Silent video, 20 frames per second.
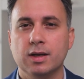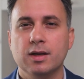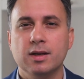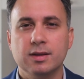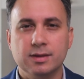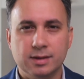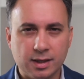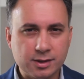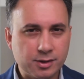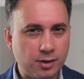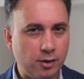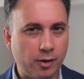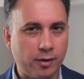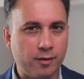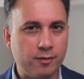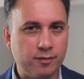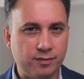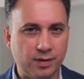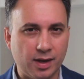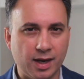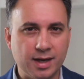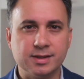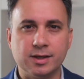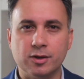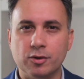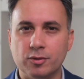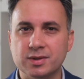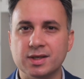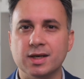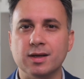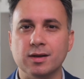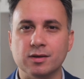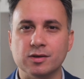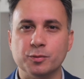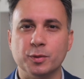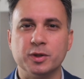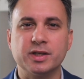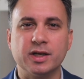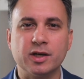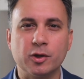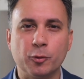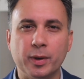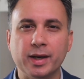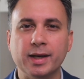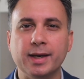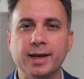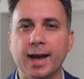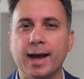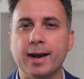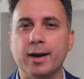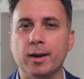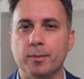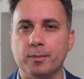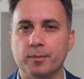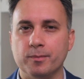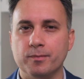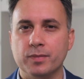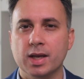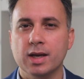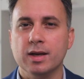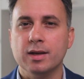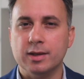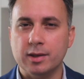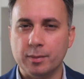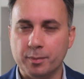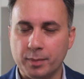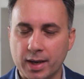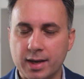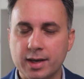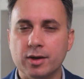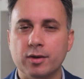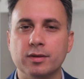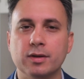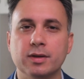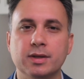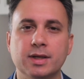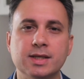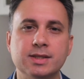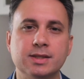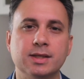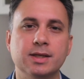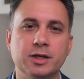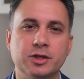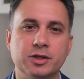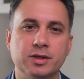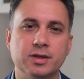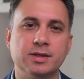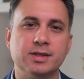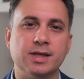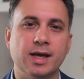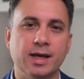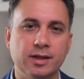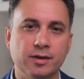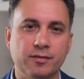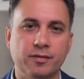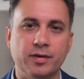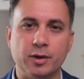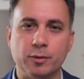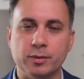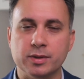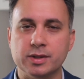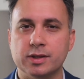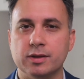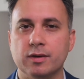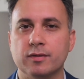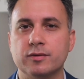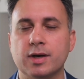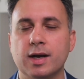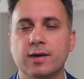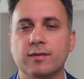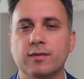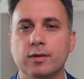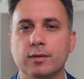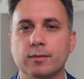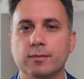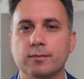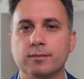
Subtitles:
That's a lot of flights and hotels, which can quickly add up, depending on the destinations and the frequency of travel.